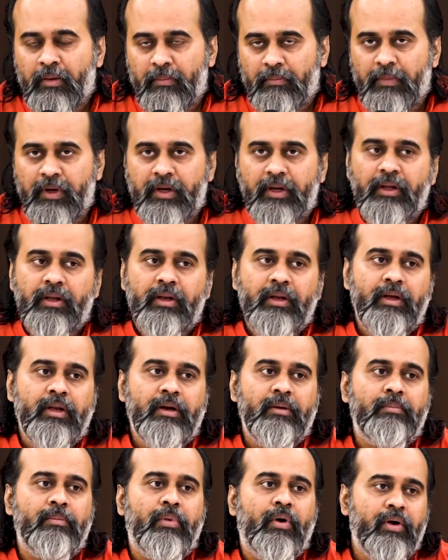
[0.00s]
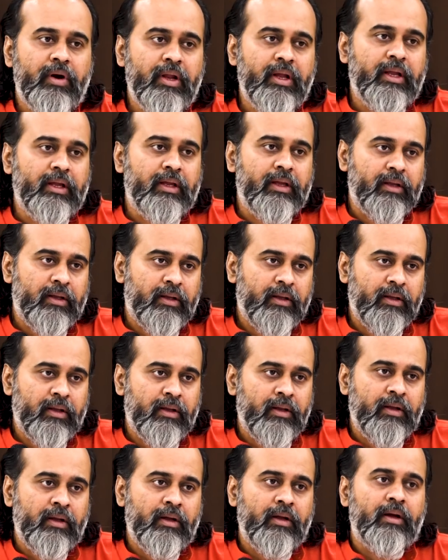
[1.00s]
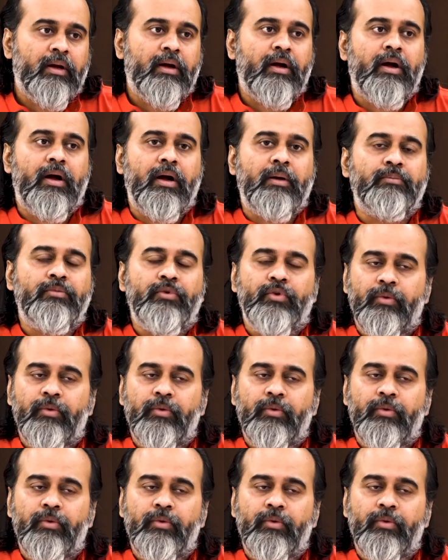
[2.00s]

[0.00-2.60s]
material body come